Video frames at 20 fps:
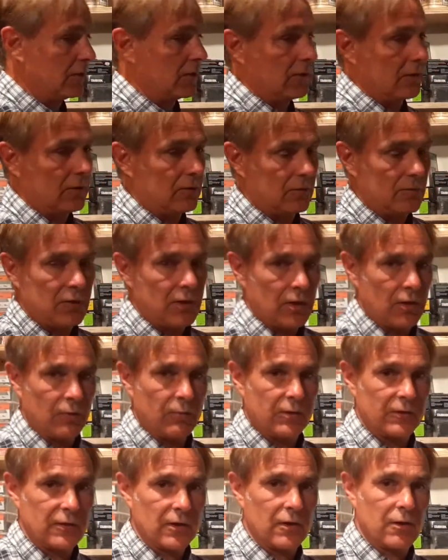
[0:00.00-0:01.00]
and,
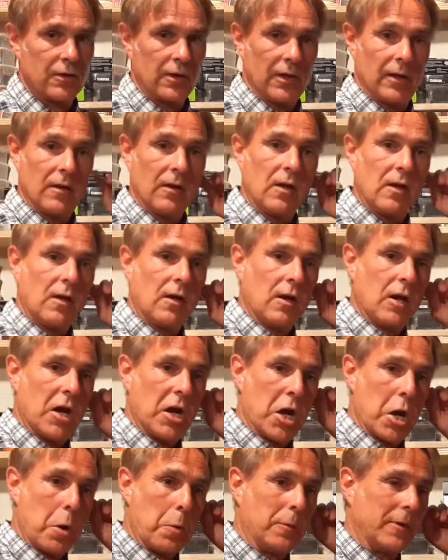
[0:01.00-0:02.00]
return it.
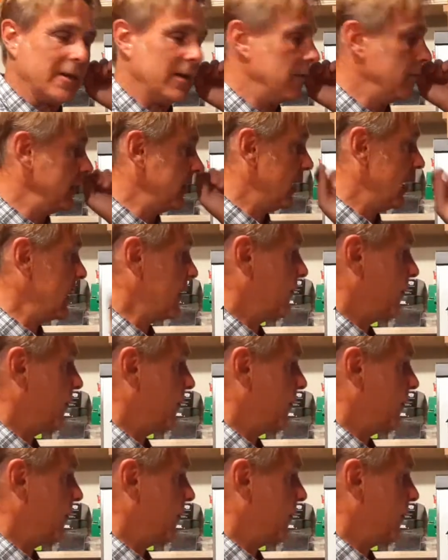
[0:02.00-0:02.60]
What I would like